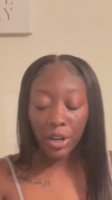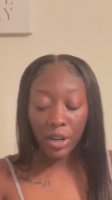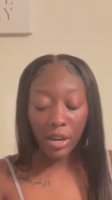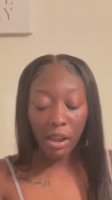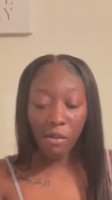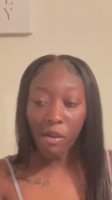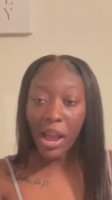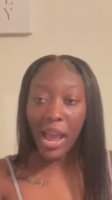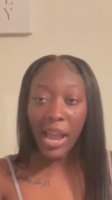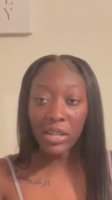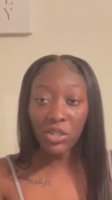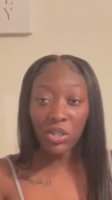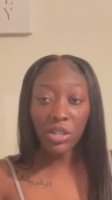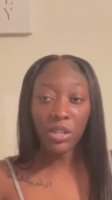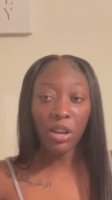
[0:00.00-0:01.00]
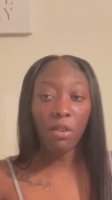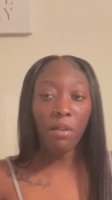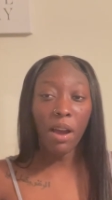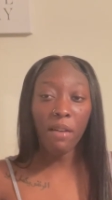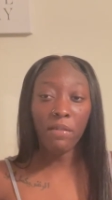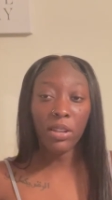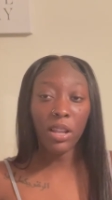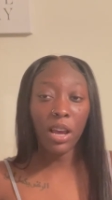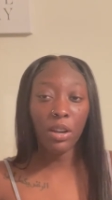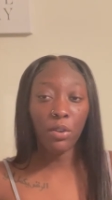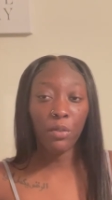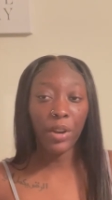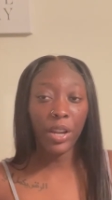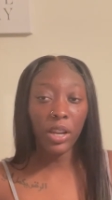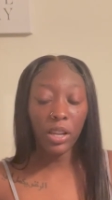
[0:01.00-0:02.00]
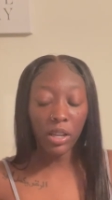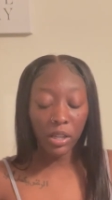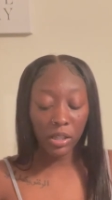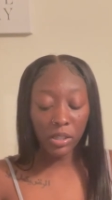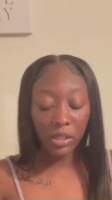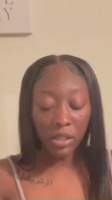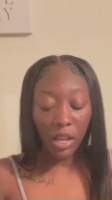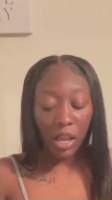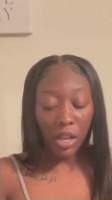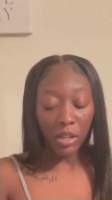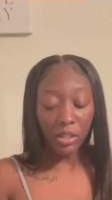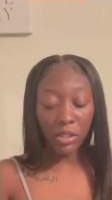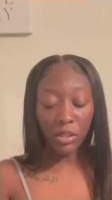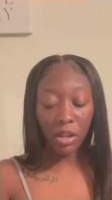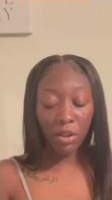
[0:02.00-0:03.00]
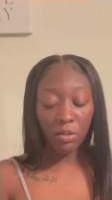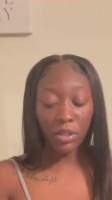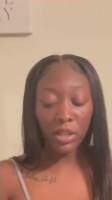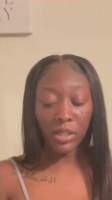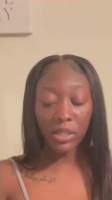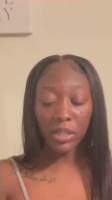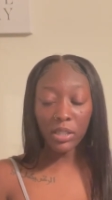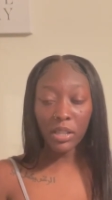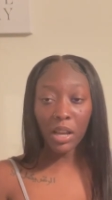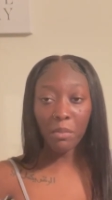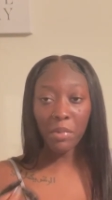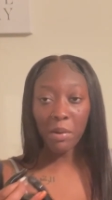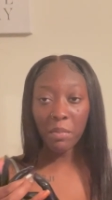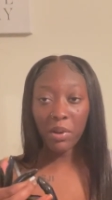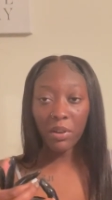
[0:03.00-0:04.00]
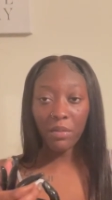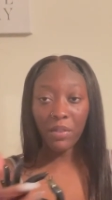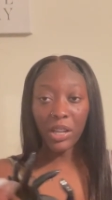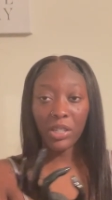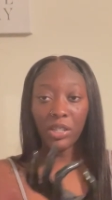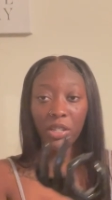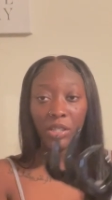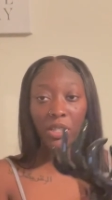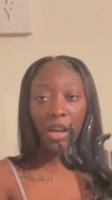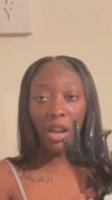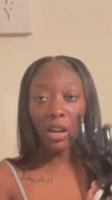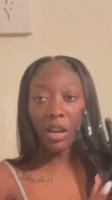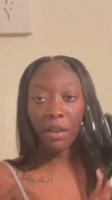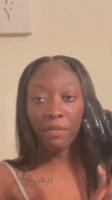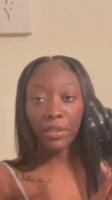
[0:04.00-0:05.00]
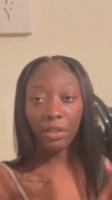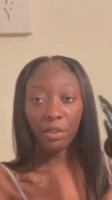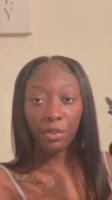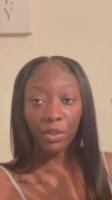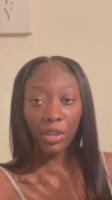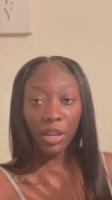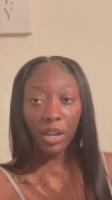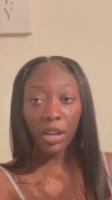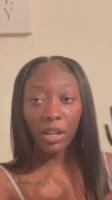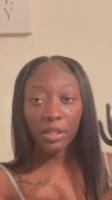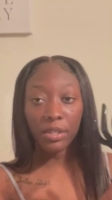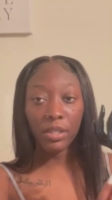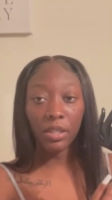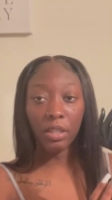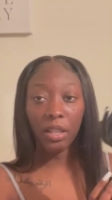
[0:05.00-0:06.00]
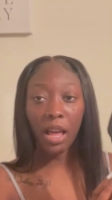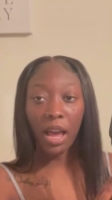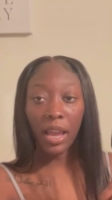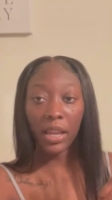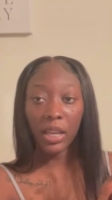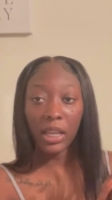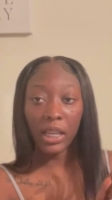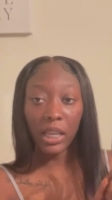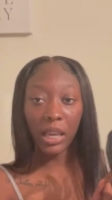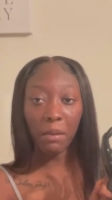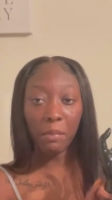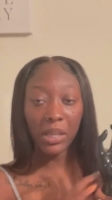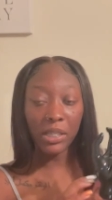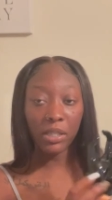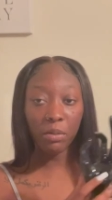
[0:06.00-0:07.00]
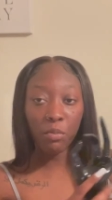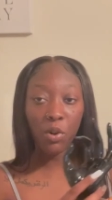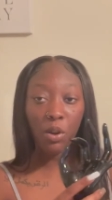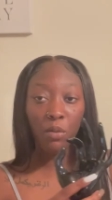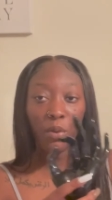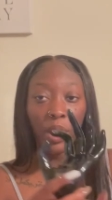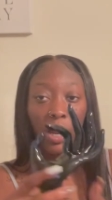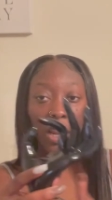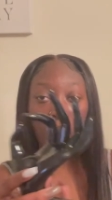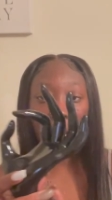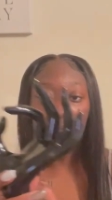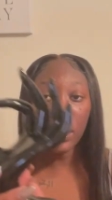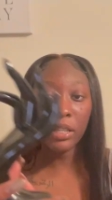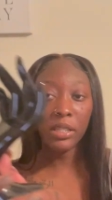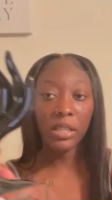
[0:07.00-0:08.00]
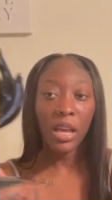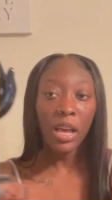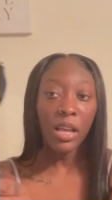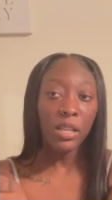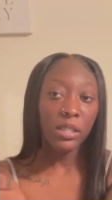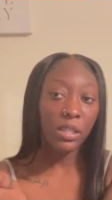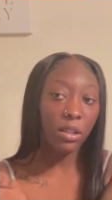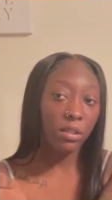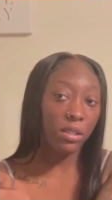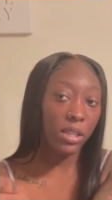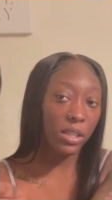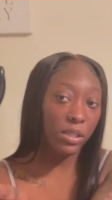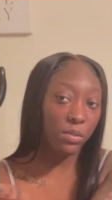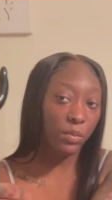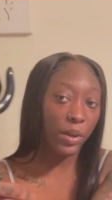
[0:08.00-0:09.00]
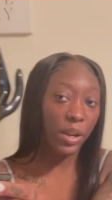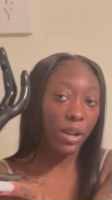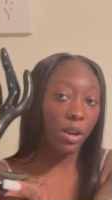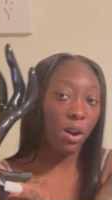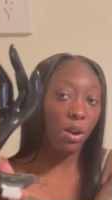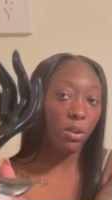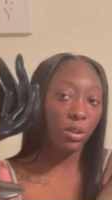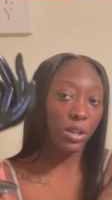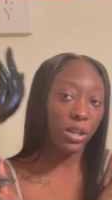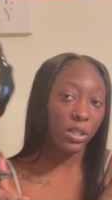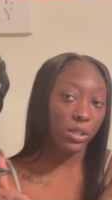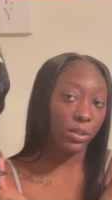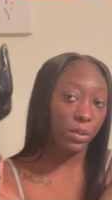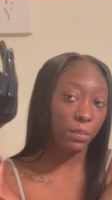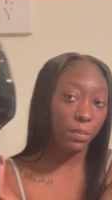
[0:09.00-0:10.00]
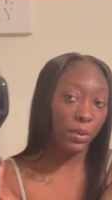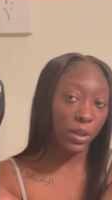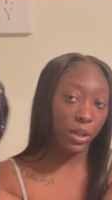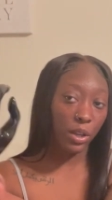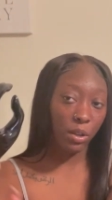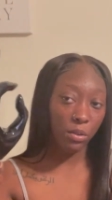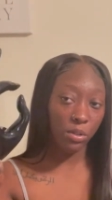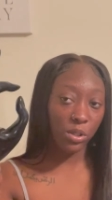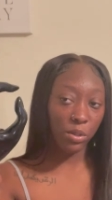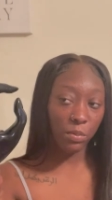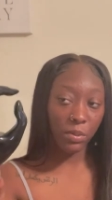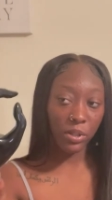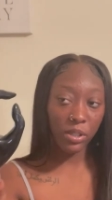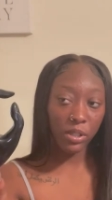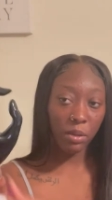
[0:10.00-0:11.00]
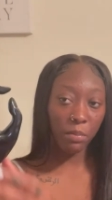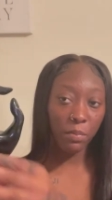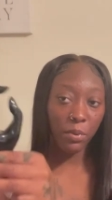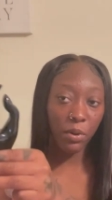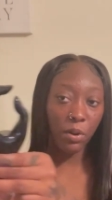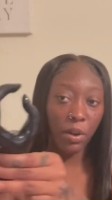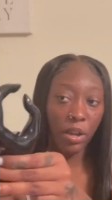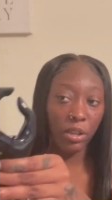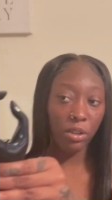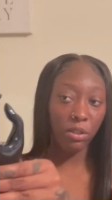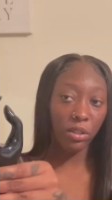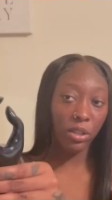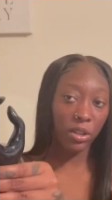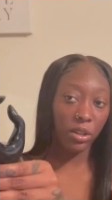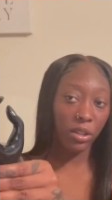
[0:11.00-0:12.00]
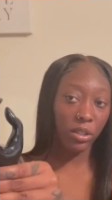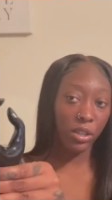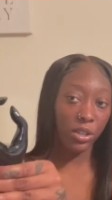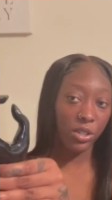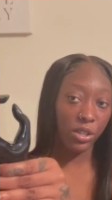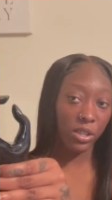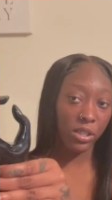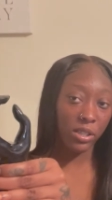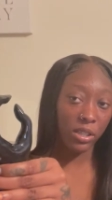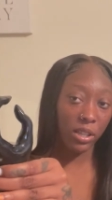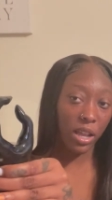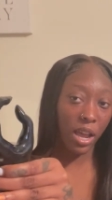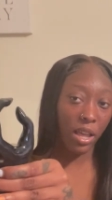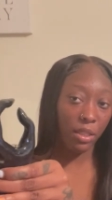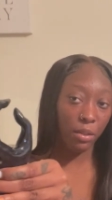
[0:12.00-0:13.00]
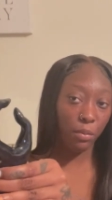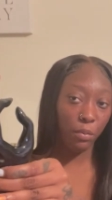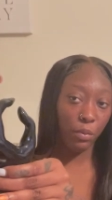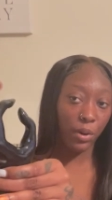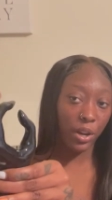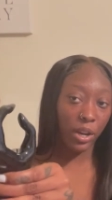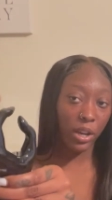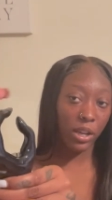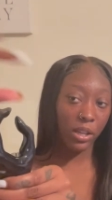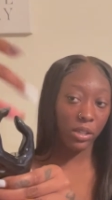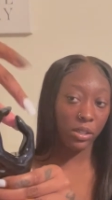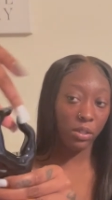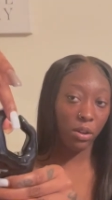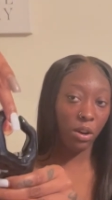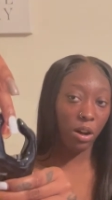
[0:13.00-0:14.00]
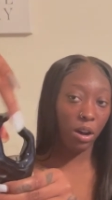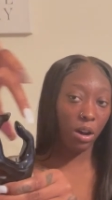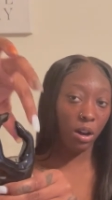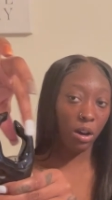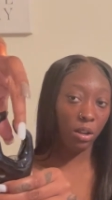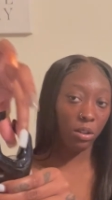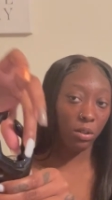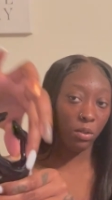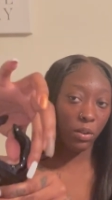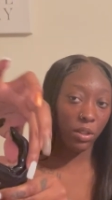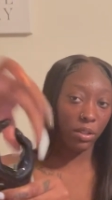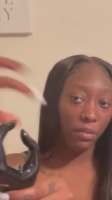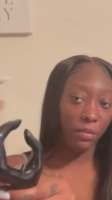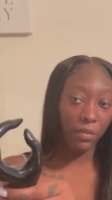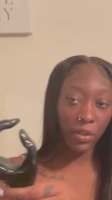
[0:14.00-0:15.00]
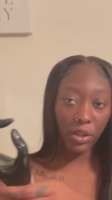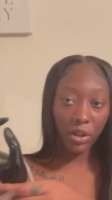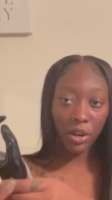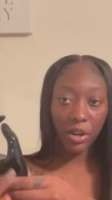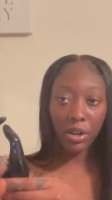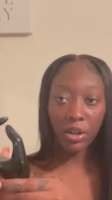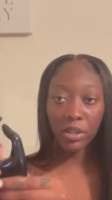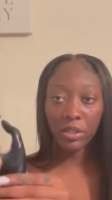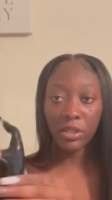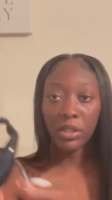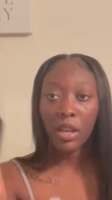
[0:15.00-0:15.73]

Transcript: Now I actually don't have a lot of rings, so this is like my motivation starting off the new year to like get me some more rings. So this ring holder is super cute, super simple, and you literally just slide the rings all on the fingers.